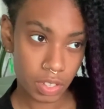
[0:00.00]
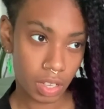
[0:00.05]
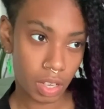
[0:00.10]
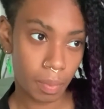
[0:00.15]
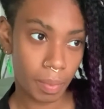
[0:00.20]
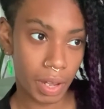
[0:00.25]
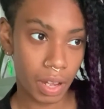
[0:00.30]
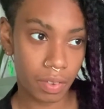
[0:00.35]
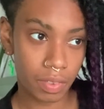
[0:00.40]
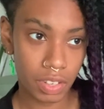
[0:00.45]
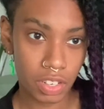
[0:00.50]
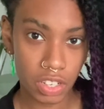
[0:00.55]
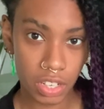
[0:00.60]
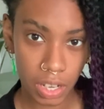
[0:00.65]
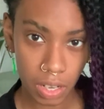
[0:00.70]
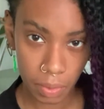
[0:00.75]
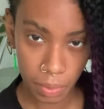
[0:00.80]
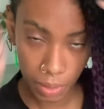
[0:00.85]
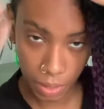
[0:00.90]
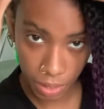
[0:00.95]
come out of the
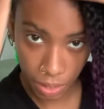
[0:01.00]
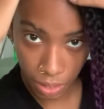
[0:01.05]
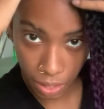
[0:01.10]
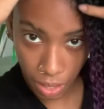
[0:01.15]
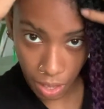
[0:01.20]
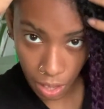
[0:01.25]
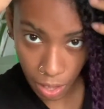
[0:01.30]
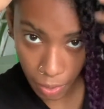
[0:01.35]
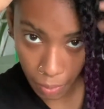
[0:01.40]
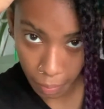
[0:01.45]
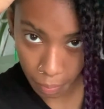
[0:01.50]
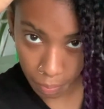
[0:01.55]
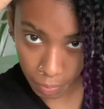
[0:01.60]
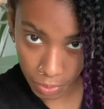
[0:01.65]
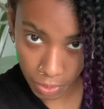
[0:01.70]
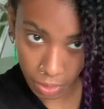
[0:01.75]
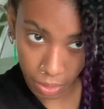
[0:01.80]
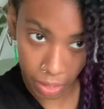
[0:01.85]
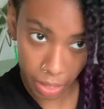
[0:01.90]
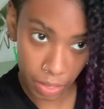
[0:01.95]
shower,
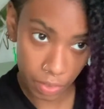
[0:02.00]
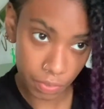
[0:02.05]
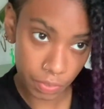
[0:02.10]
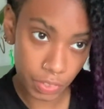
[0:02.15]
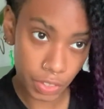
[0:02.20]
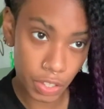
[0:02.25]
so I've